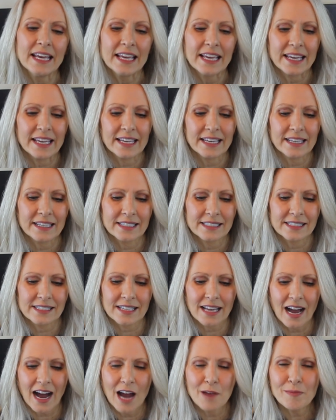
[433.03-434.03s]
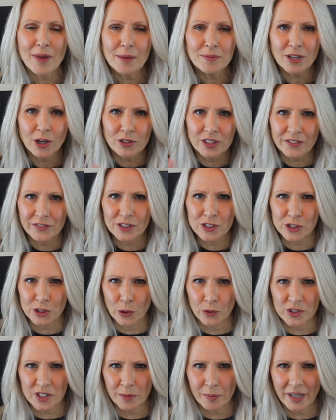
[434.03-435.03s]
is I mapped out different
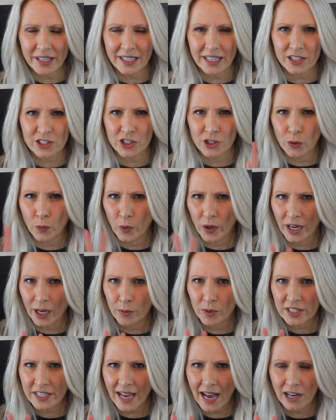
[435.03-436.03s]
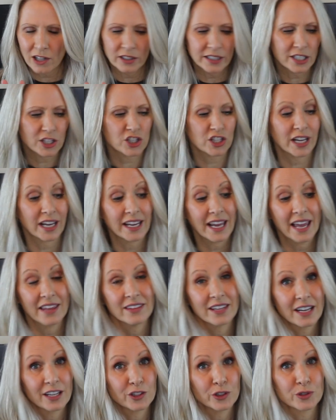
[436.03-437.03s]
zones in my kitchen, what I would tackle each day, and
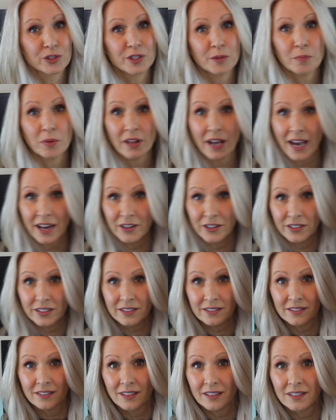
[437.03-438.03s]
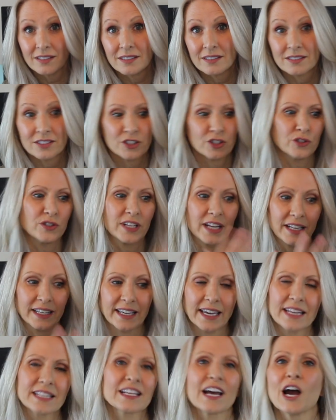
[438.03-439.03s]
then I used the planner to
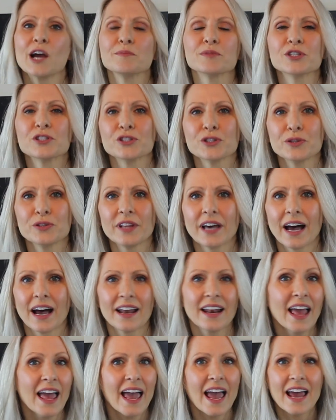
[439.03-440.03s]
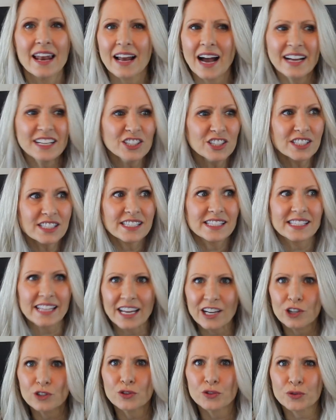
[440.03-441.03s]
dedicate time to do that. And I just
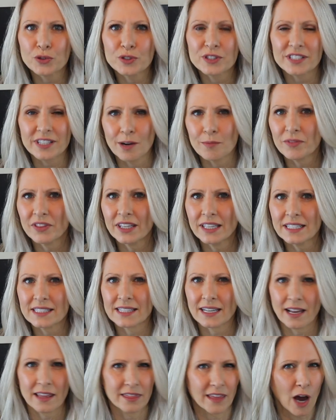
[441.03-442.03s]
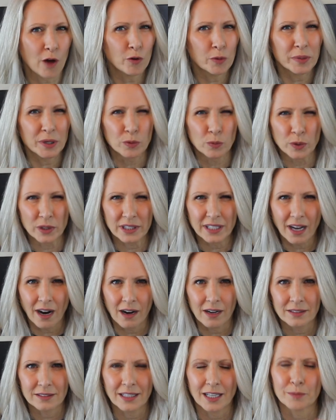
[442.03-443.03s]
sailed through some things that I thought would be really
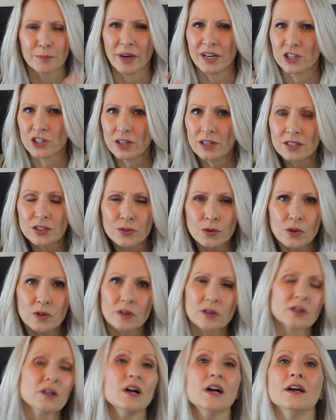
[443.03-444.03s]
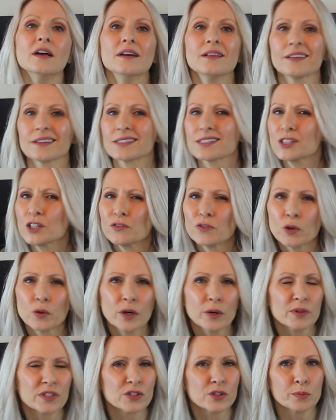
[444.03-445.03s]
hard, like my junk drawer, like
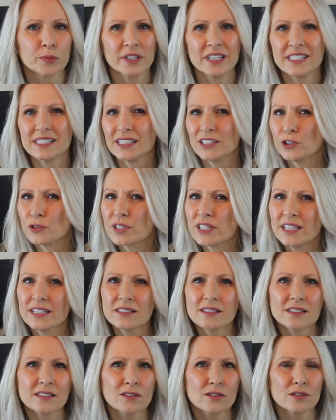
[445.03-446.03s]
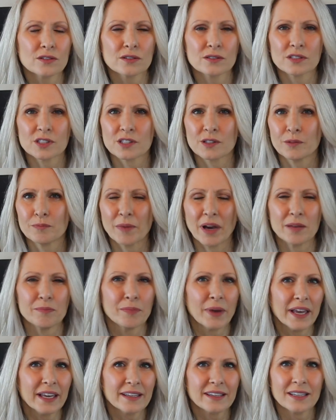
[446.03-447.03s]
silverware was super easy, utensils, my
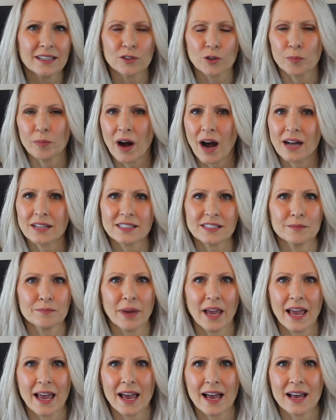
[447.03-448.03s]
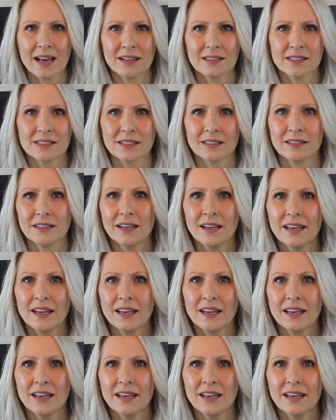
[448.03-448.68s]
baking or pots and pans, and